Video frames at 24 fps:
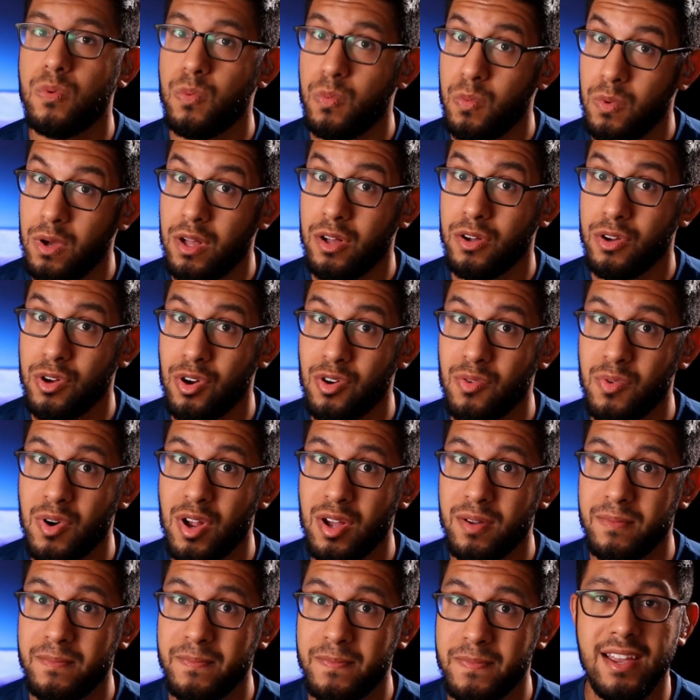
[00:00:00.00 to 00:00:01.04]
will go
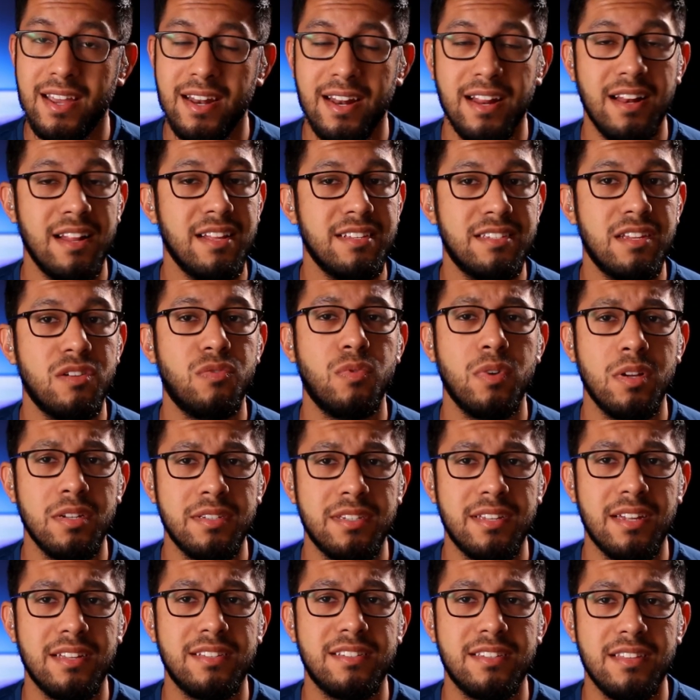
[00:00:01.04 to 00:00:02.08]
wrong, and it is in real
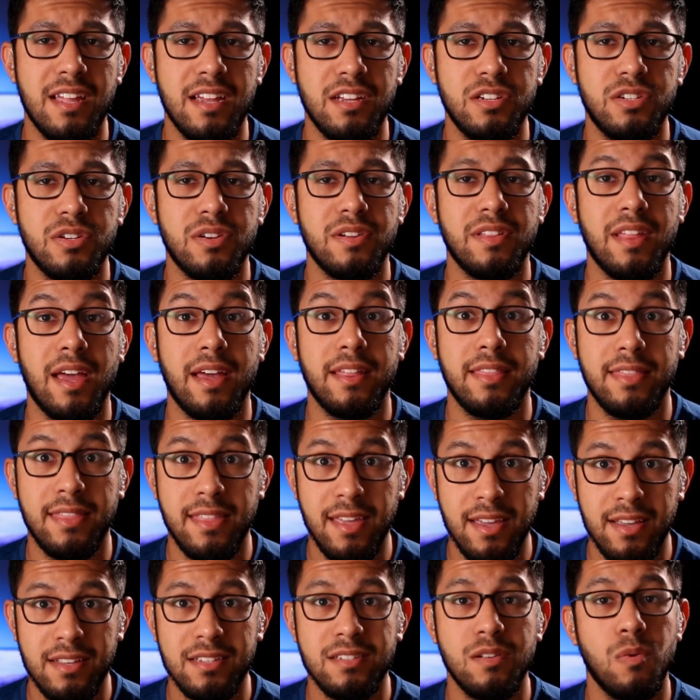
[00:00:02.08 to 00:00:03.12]
estate's nature that
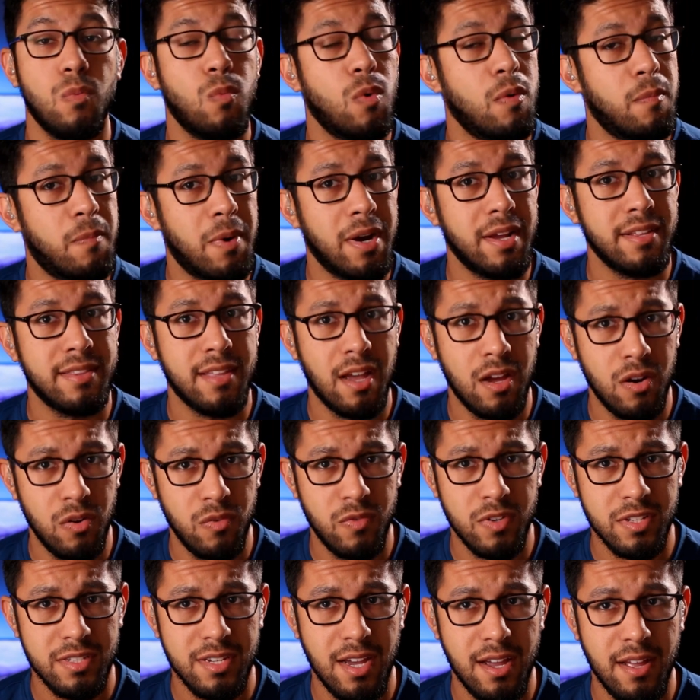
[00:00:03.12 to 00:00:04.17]
things will break down
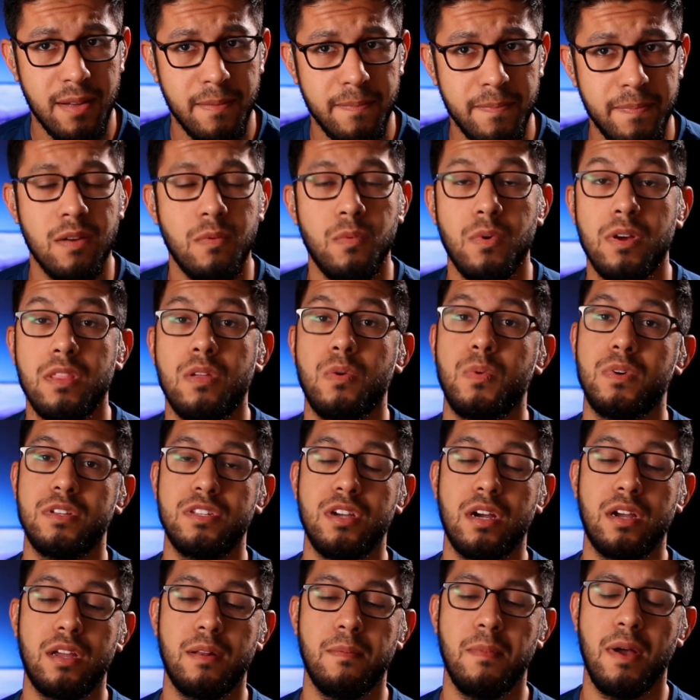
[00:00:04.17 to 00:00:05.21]
over time. Whether we're
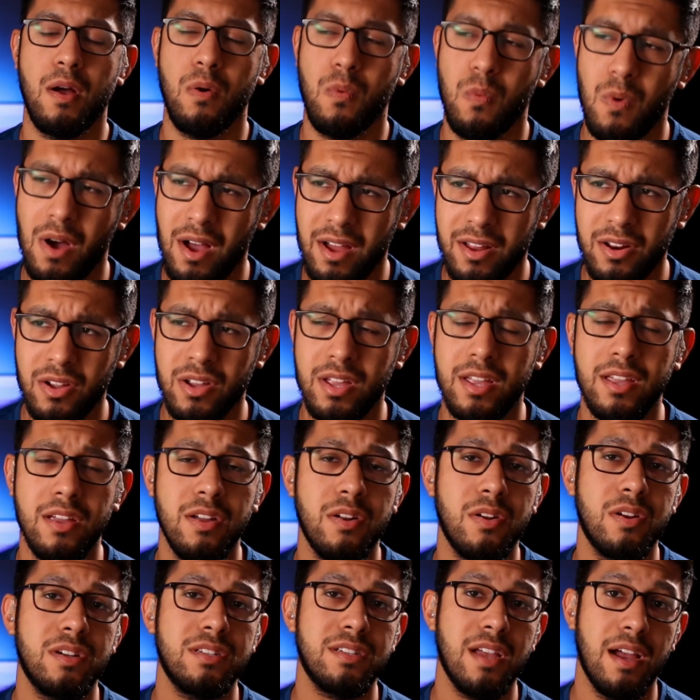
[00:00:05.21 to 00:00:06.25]
talking about water
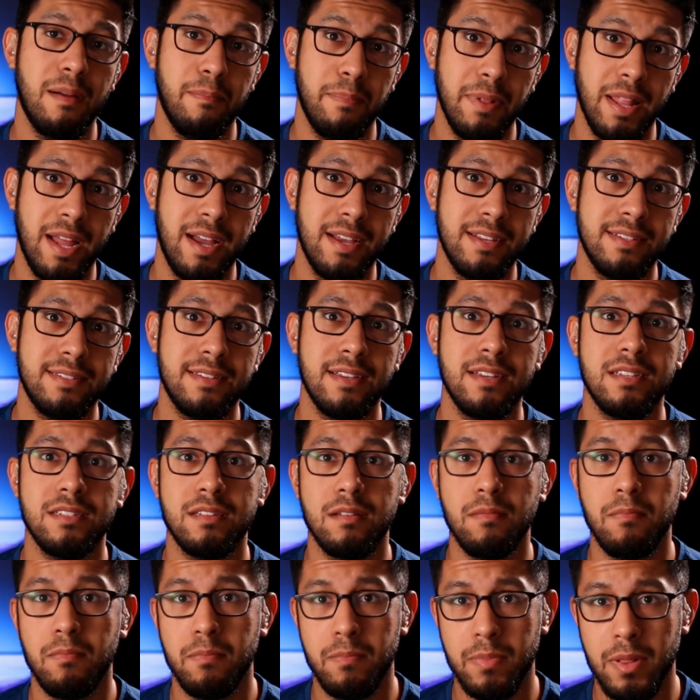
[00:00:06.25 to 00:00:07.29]
heaters, appliances,
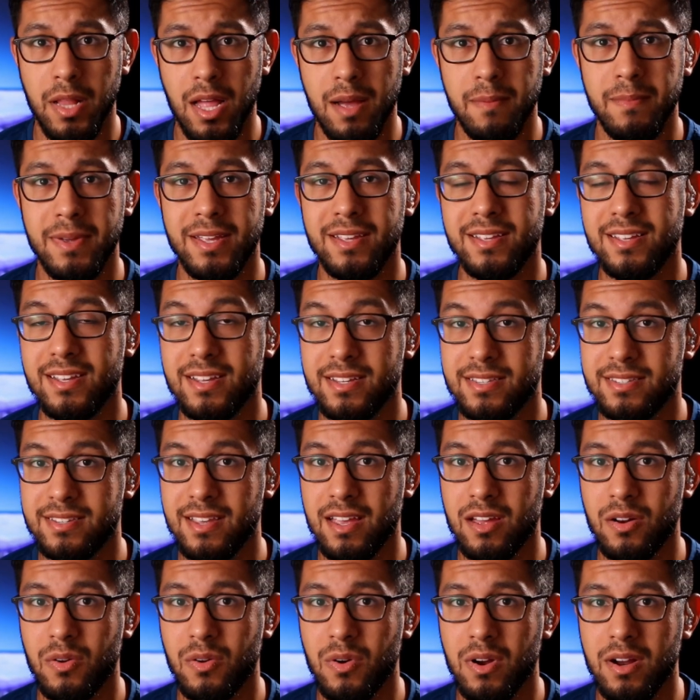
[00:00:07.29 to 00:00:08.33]
plumbing,
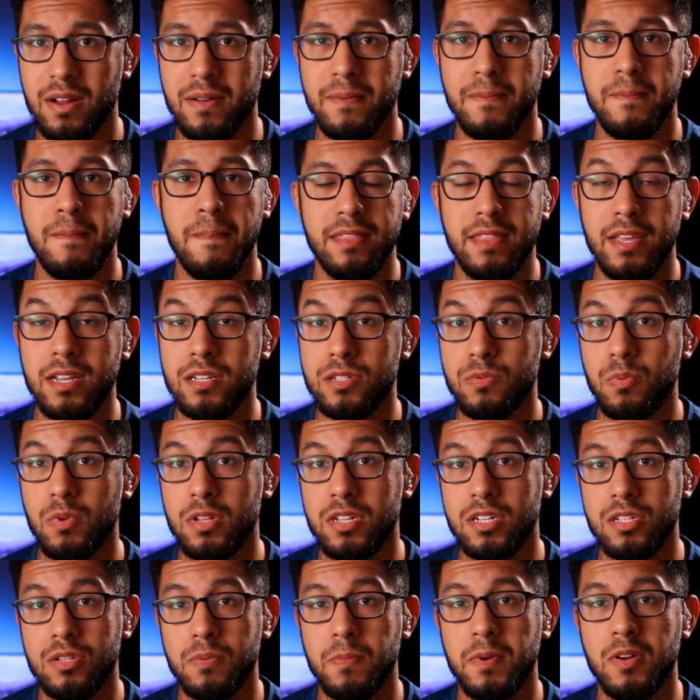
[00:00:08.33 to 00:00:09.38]
etc., things will
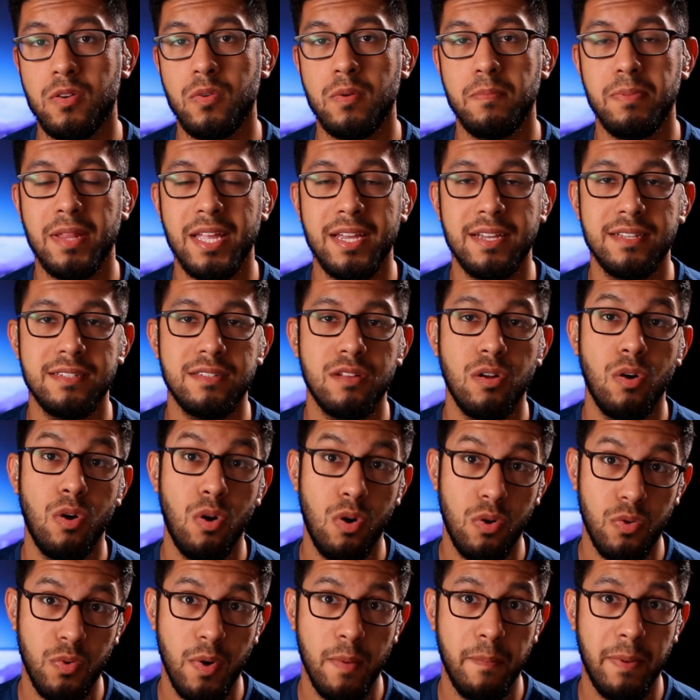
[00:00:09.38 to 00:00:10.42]
need to be replaced
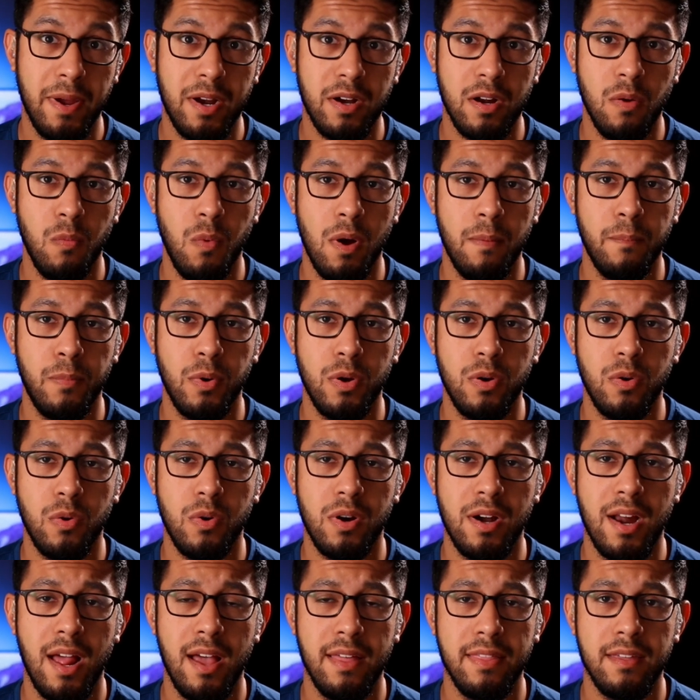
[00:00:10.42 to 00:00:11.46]
or repaired at one point or
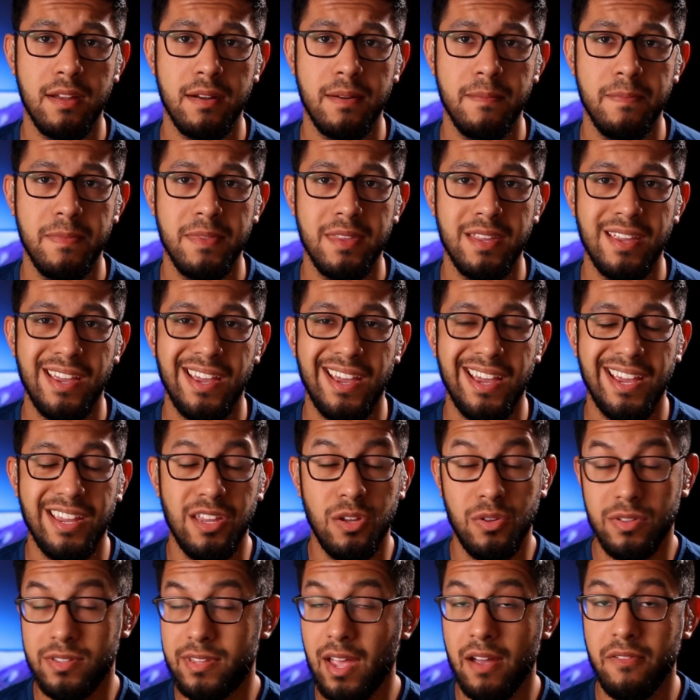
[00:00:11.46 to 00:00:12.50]
another, and
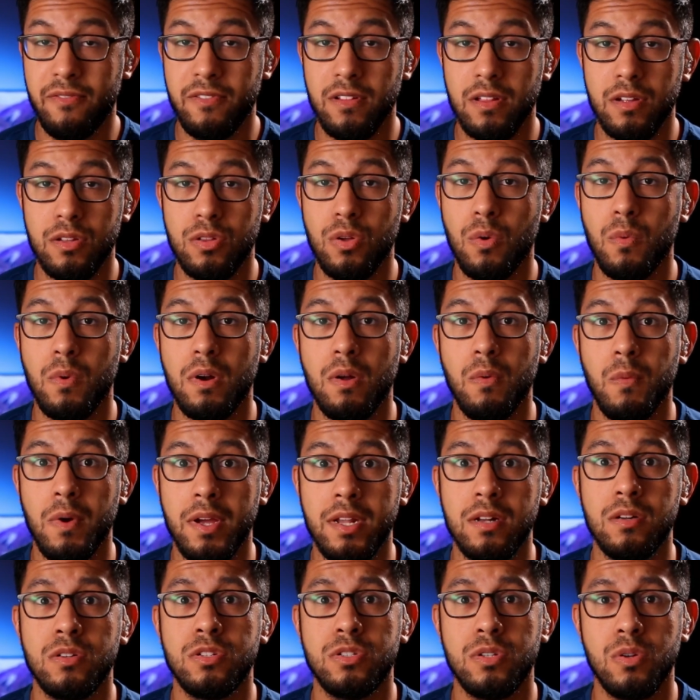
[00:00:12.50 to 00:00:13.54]
you definitely don't want to wait
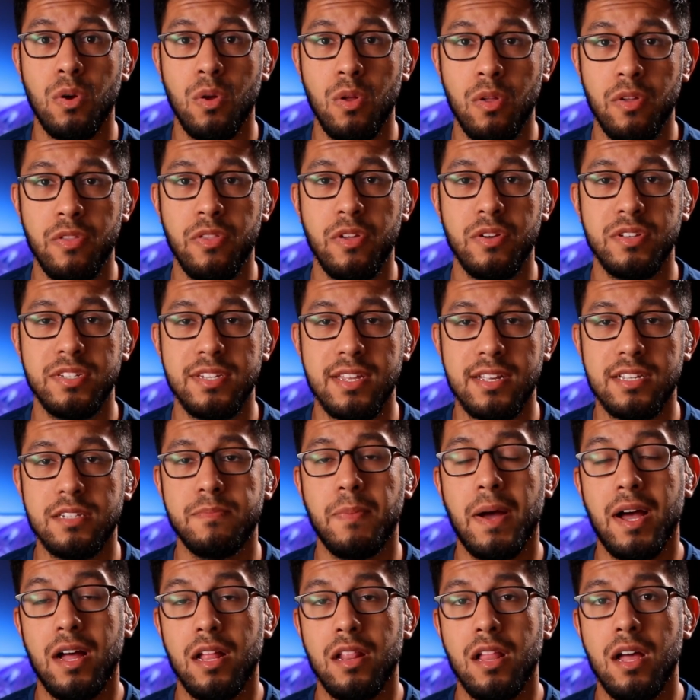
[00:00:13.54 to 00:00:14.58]
until all of those things
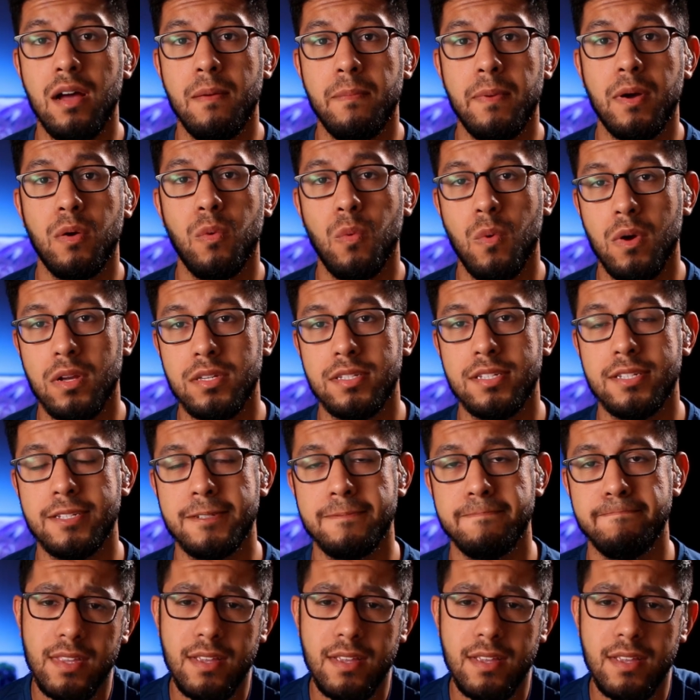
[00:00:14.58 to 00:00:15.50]
pile up at once.